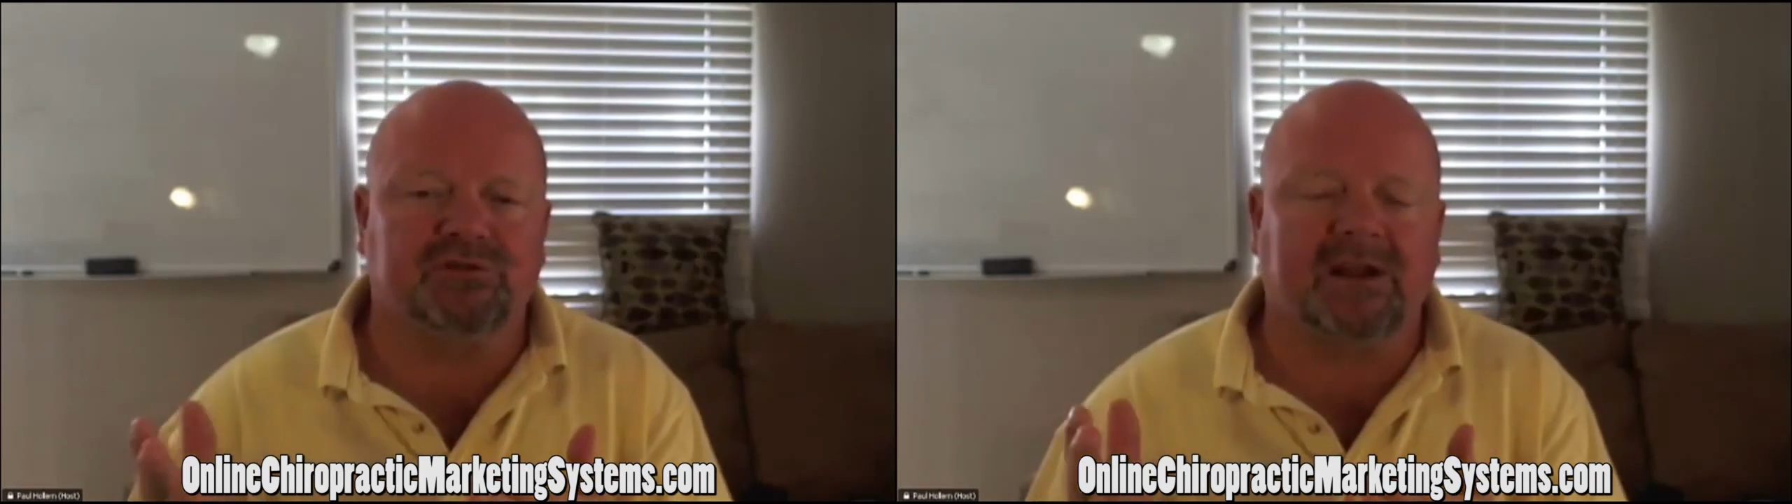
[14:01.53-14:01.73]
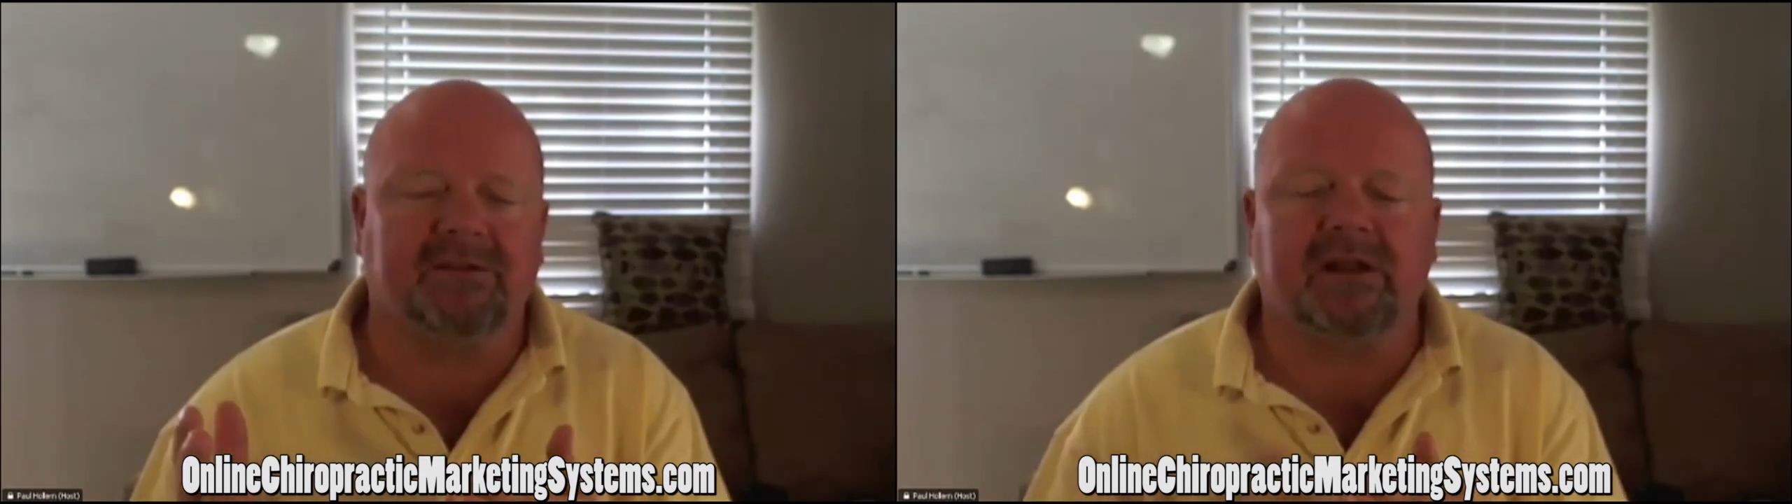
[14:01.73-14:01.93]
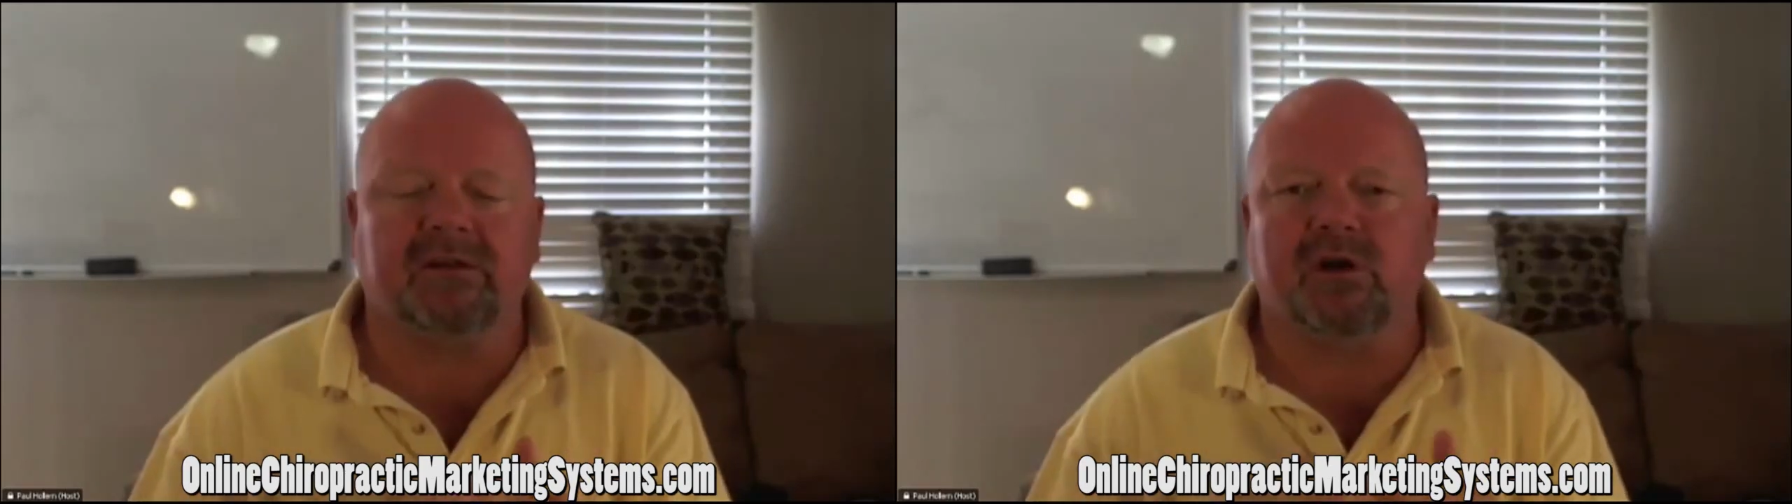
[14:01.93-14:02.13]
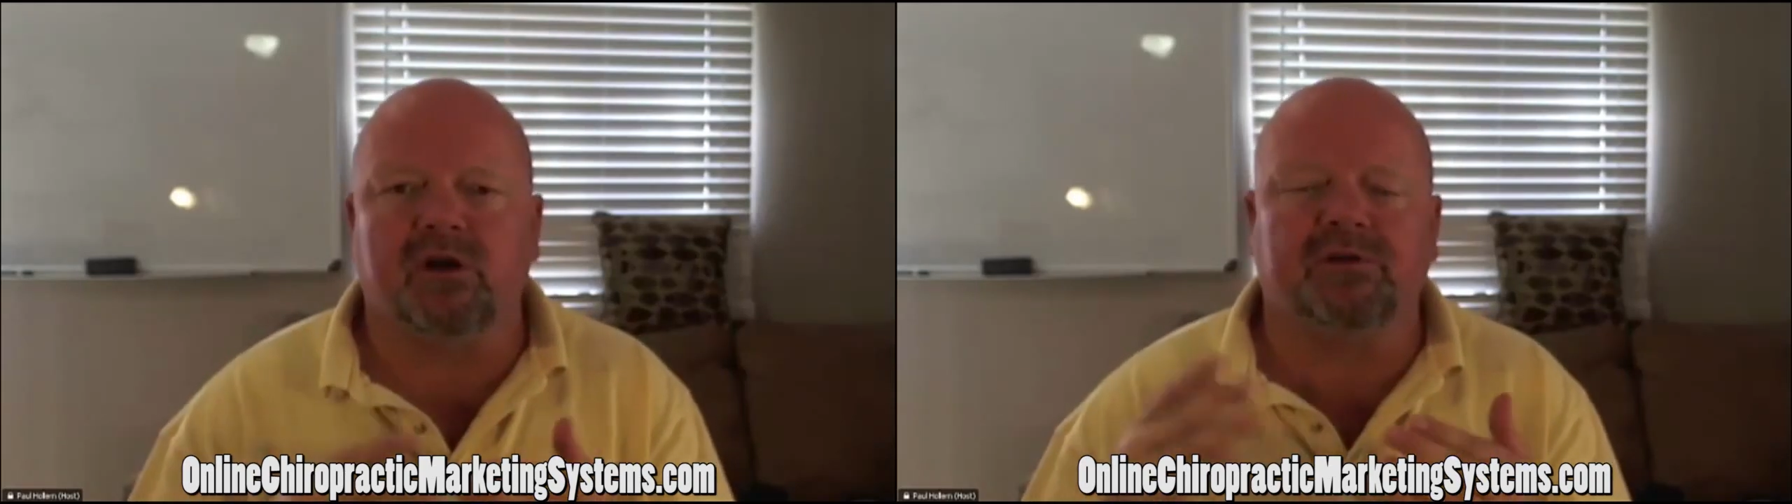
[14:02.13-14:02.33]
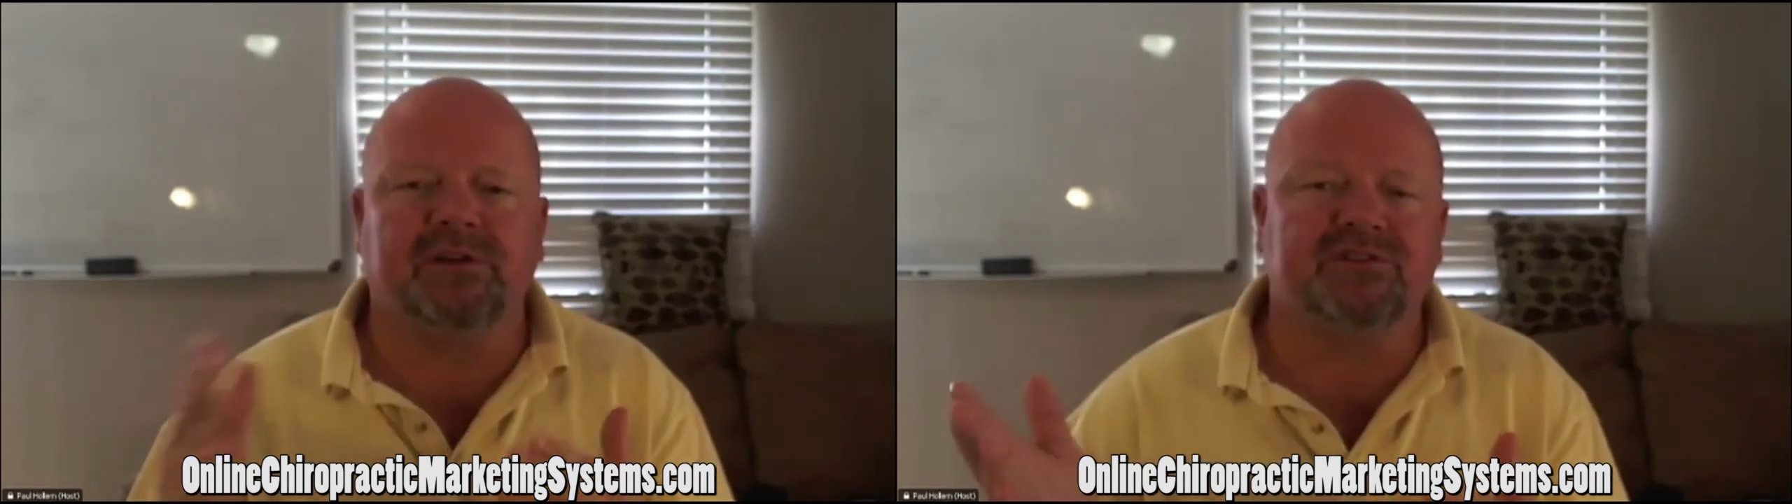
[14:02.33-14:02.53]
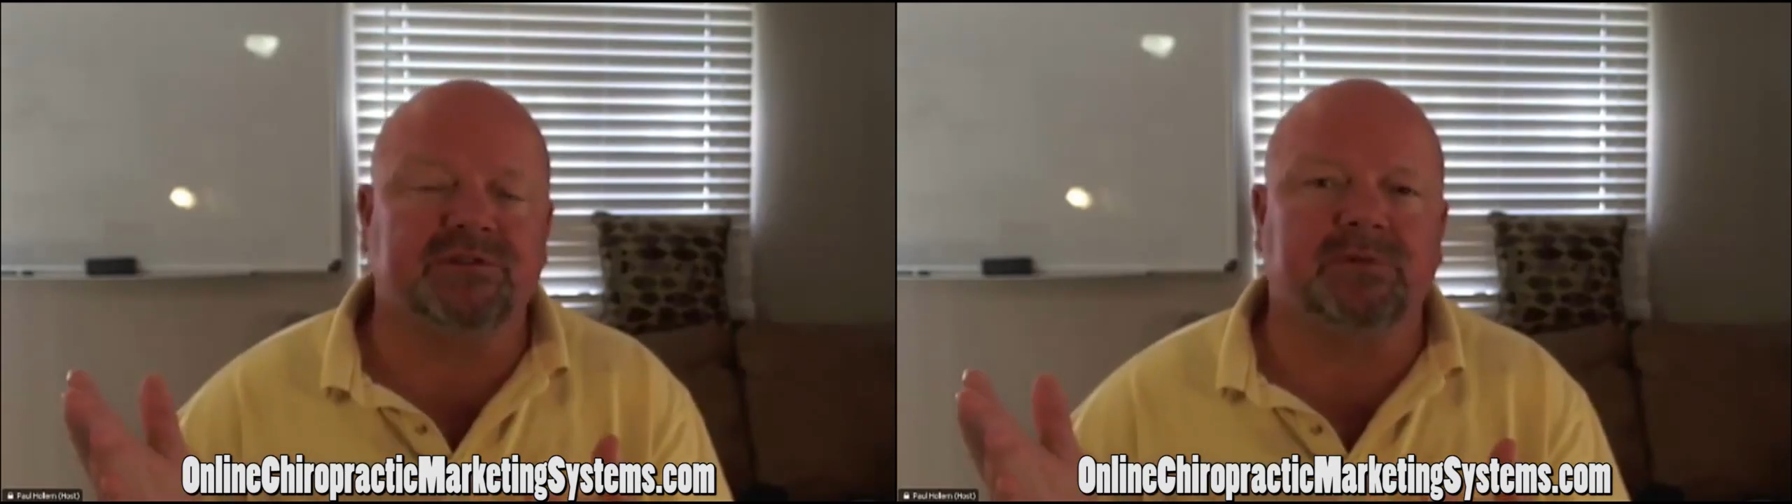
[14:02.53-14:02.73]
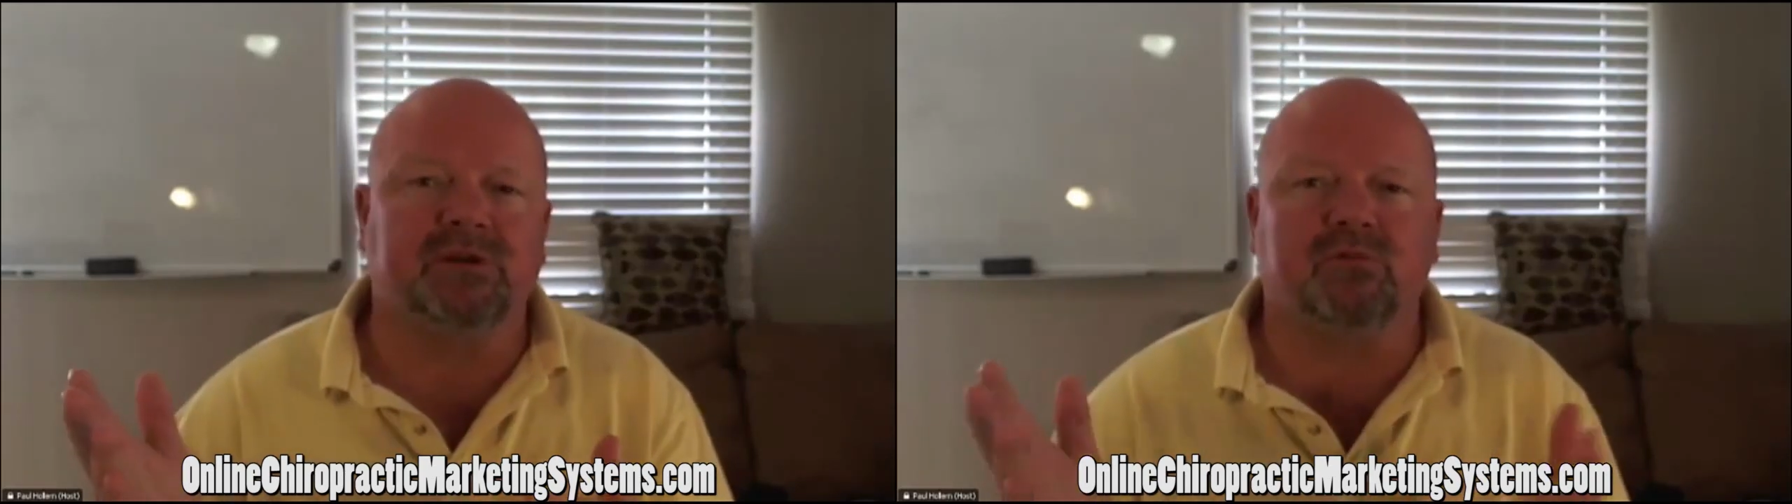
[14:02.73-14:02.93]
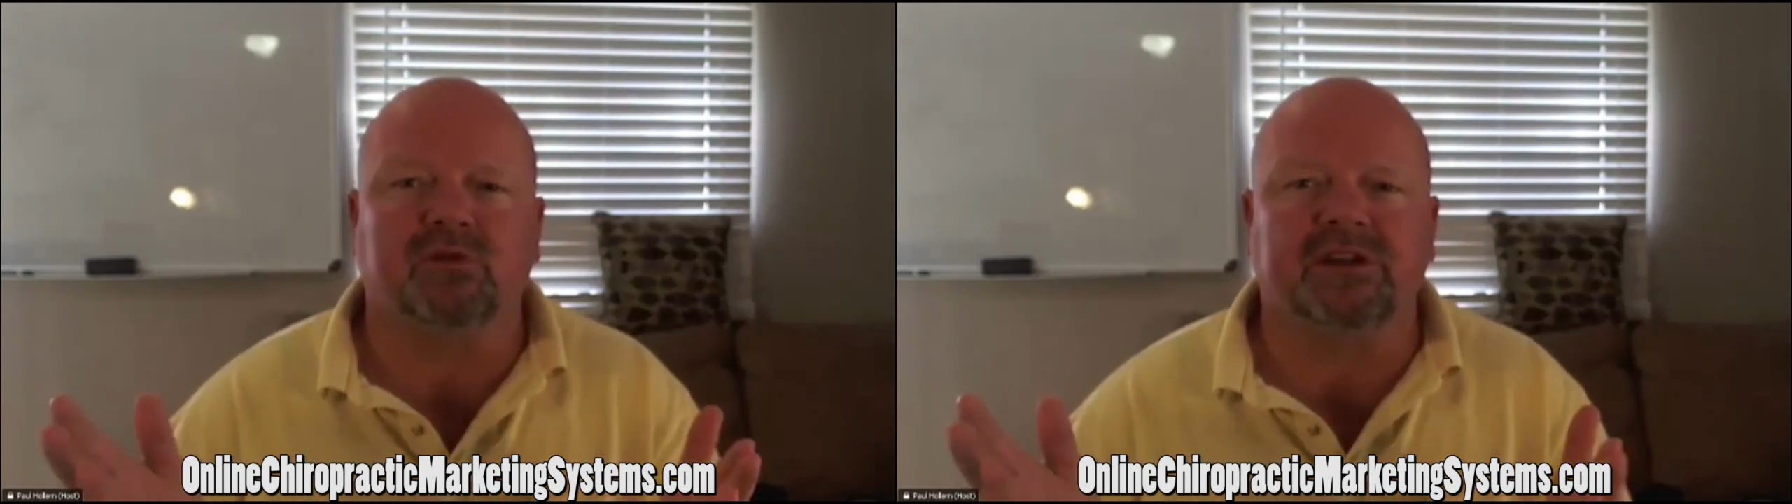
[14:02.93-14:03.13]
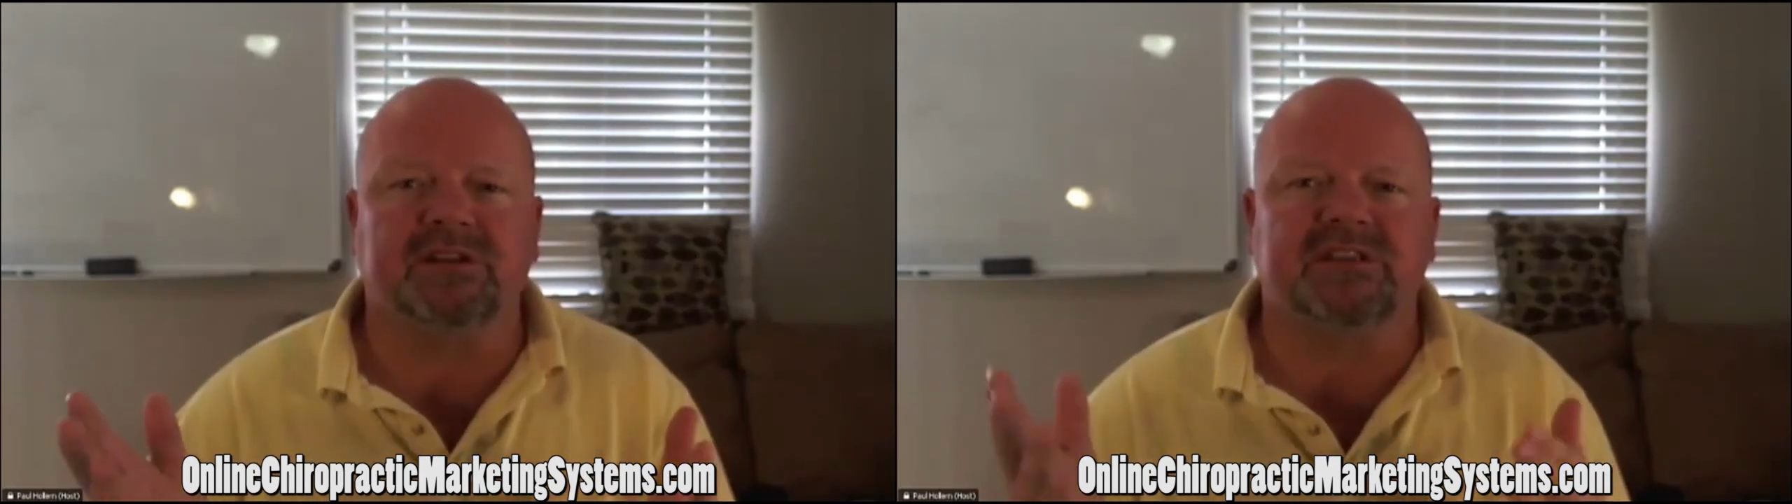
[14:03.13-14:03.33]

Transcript: You're driving down the road and there's a billboard